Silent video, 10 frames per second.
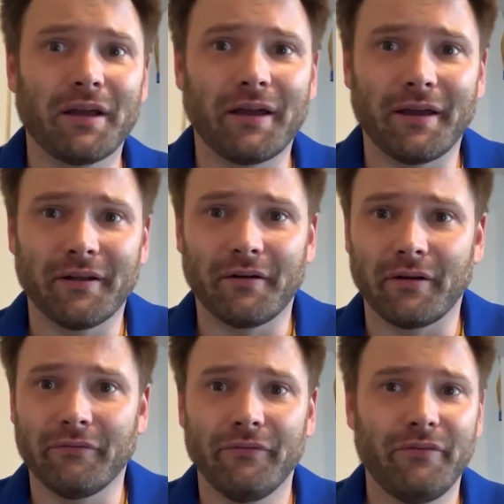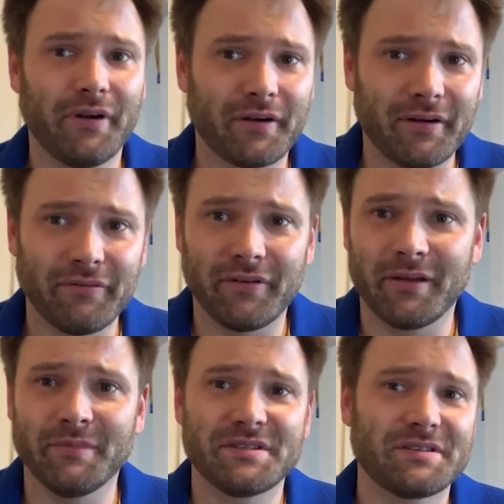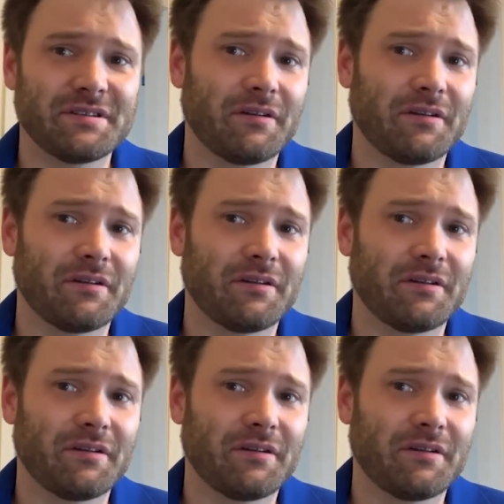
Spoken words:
and are very famous